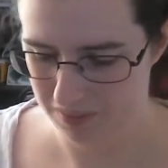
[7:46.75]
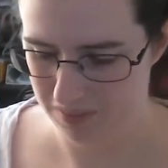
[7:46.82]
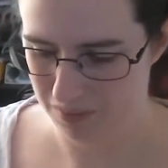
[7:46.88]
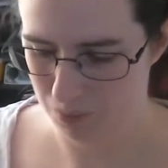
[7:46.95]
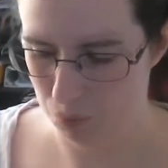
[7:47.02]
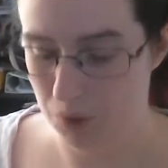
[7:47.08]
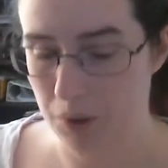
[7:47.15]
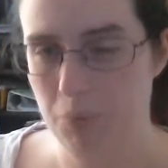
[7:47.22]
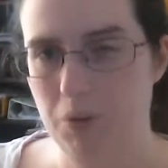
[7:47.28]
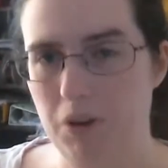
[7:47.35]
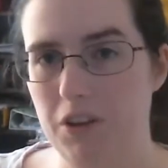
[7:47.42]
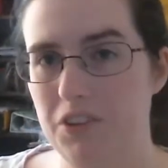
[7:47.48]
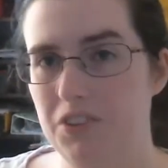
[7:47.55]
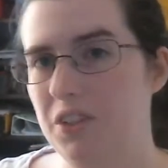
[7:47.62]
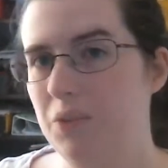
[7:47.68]
what it
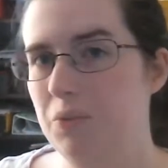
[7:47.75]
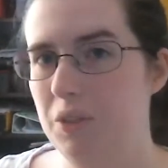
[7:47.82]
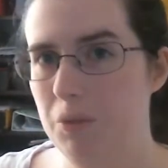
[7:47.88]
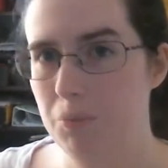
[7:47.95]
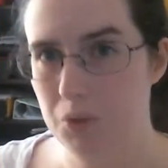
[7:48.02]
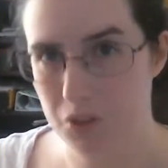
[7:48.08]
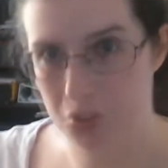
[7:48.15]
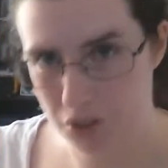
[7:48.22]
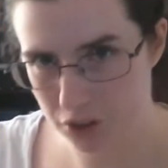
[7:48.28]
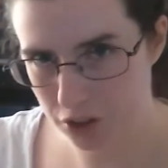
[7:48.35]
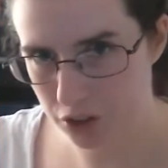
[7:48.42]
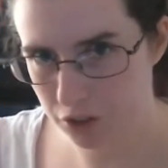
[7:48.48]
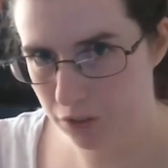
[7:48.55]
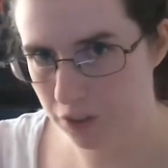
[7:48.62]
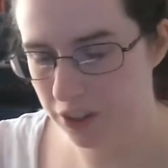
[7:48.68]
was, I was able to search
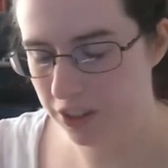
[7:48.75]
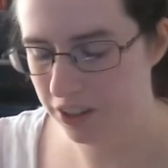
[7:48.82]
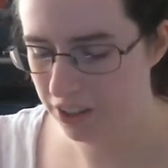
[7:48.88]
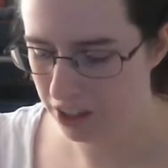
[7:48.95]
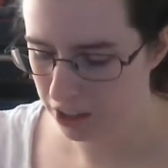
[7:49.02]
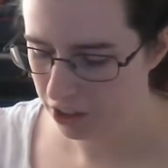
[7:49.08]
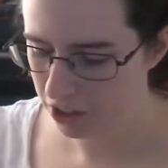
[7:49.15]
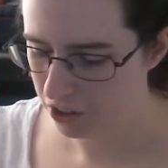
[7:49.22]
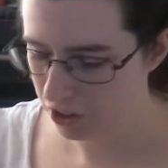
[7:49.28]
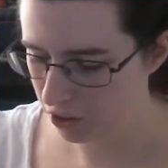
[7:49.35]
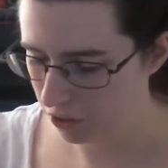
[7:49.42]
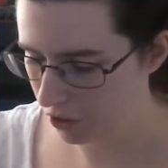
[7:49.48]
for it. So if you're